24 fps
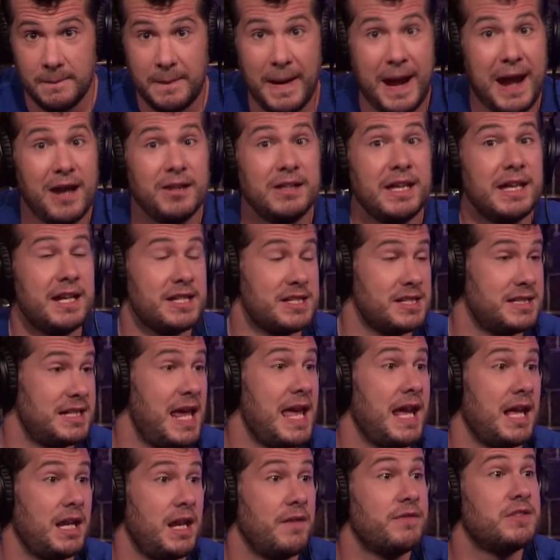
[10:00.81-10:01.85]
Apparently he doesn't
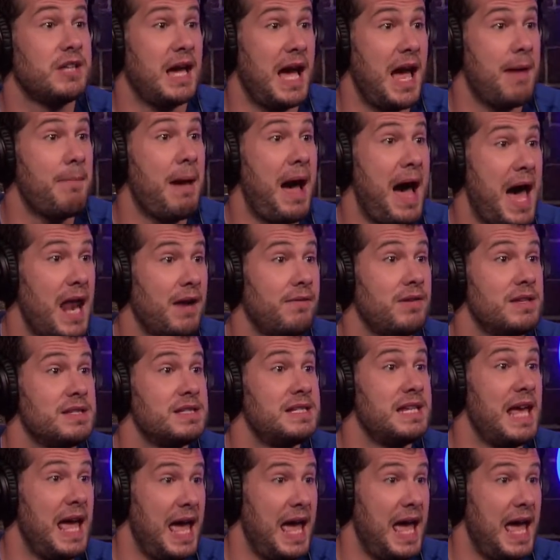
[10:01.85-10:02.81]
take Gasp. enough time out of his